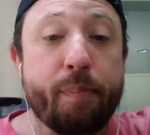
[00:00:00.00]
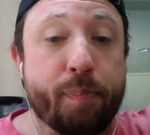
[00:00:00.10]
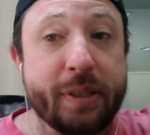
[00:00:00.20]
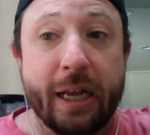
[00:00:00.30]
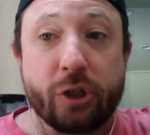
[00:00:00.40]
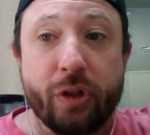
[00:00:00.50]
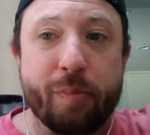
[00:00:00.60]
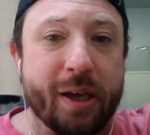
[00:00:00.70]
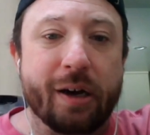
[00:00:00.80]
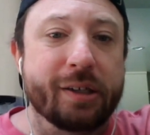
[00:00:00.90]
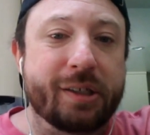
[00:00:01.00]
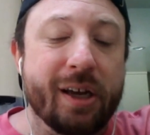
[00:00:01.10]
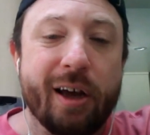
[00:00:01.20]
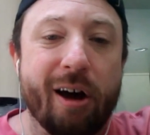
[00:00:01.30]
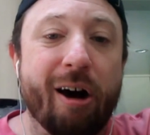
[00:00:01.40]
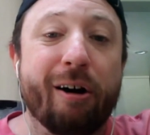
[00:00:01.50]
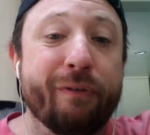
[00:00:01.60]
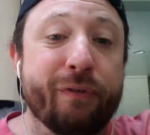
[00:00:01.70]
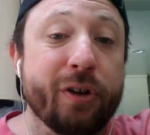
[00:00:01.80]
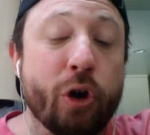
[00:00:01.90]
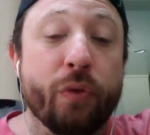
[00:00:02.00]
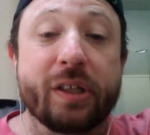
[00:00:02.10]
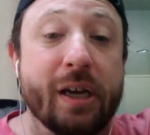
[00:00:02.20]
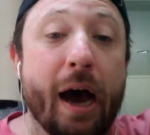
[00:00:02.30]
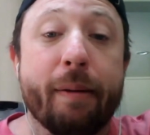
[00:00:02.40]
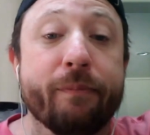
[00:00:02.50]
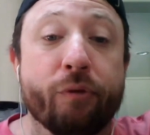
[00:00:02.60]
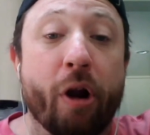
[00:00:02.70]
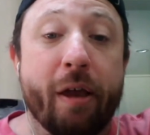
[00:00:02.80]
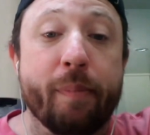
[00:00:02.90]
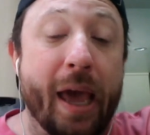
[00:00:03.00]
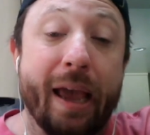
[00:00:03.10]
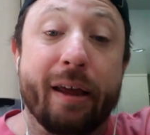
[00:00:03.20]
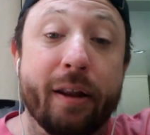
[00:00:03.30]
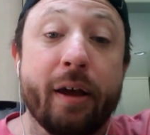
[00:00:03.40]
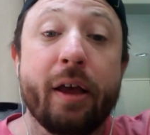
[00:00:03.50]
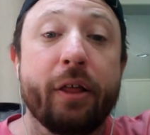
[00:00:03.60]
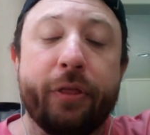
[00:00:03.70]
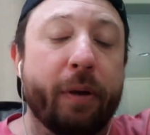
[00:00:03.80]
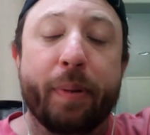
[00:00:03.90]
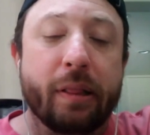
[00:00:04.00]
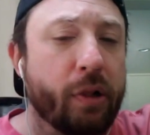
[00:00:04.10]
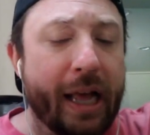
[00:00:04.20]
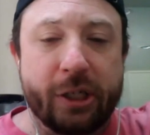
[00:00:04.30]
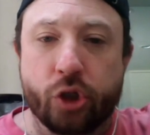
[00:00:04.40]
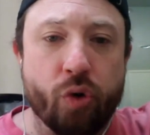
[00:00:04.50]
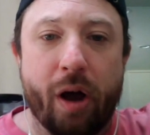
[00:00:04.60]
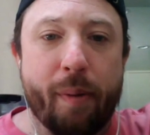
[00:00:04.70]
potentially because of, you know, the time frame and it being the last straw.